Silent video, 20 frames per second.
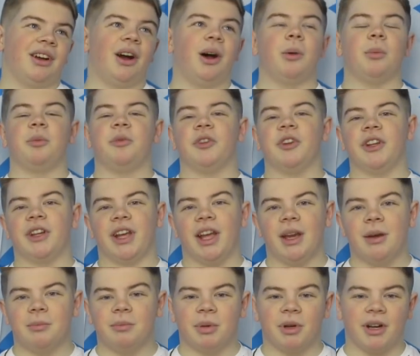up for the
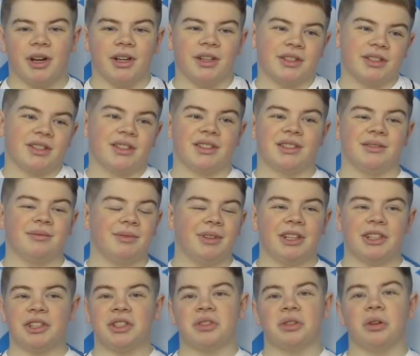game, because
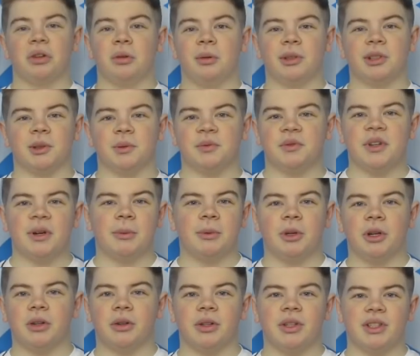I just don't know what
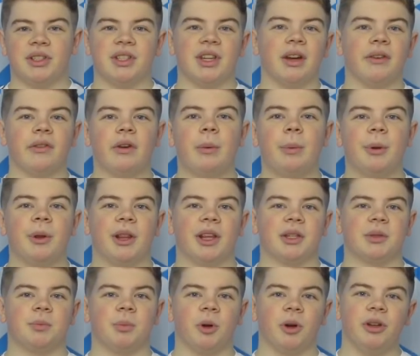Dunfermline are going to serve up at
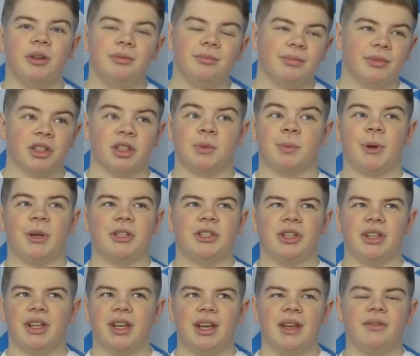this point,
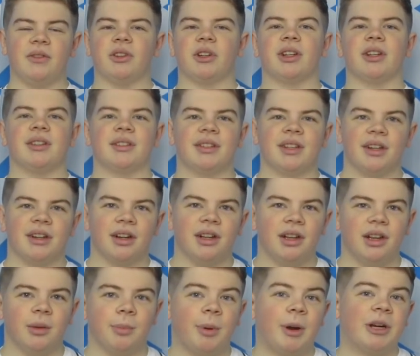especially even
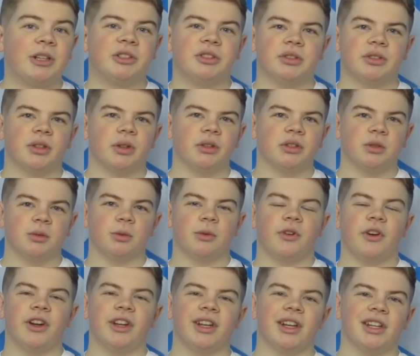considering the past results that we've
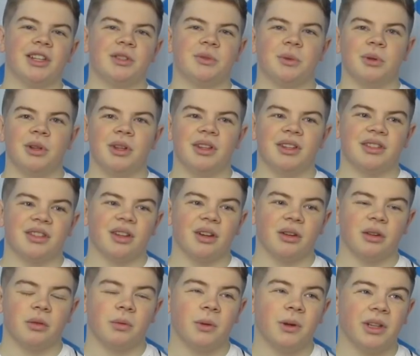had against Queen of the
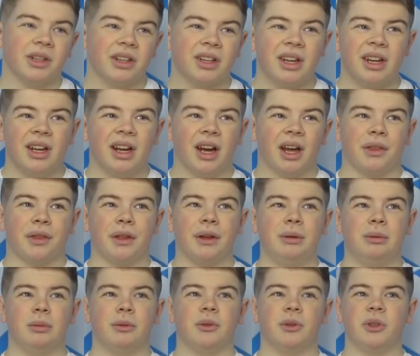South, where I
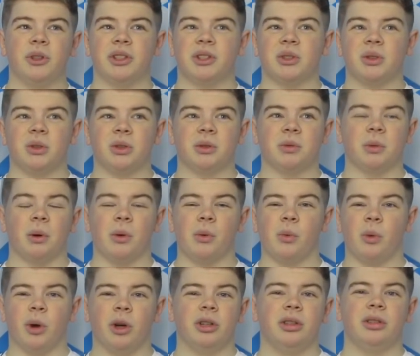think we've only scored, what,
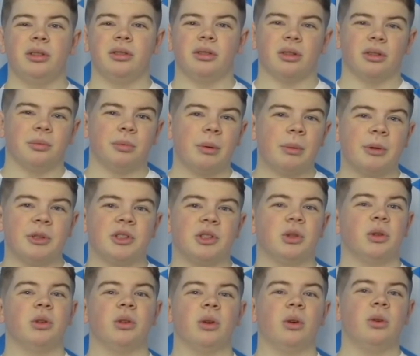one or maybe
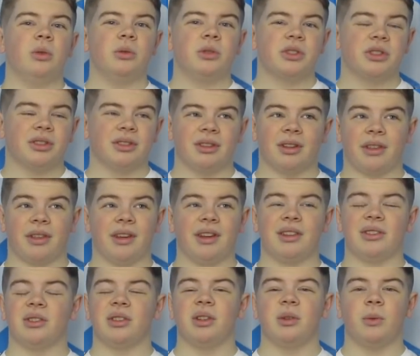two goals? I think
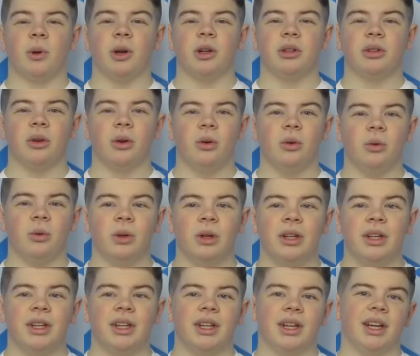it's only one goal
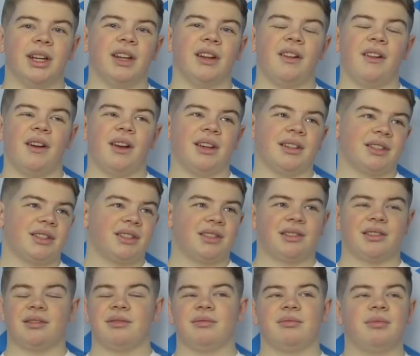in the
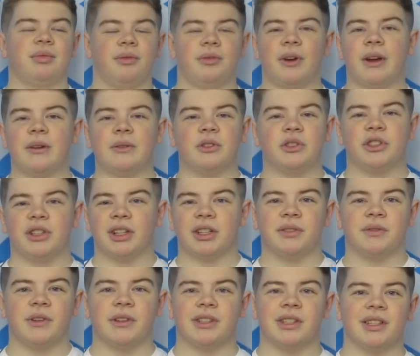last 5 or
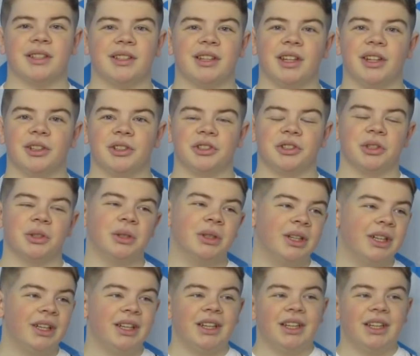6 visits there, so